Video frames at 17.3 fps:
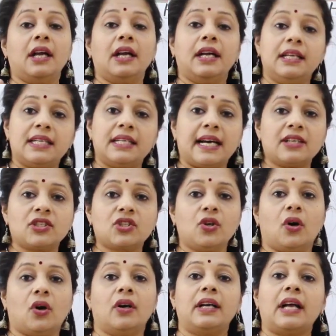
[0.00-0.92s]
It has
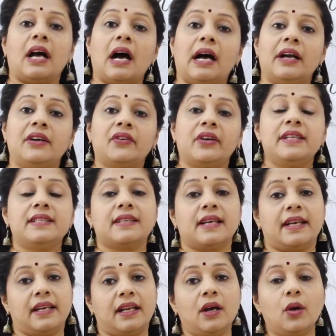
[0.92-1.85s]
got arteries
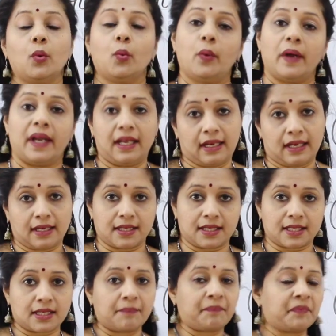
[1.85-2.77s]
and a vein in
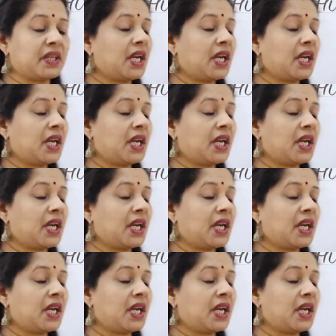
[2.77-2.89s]
it.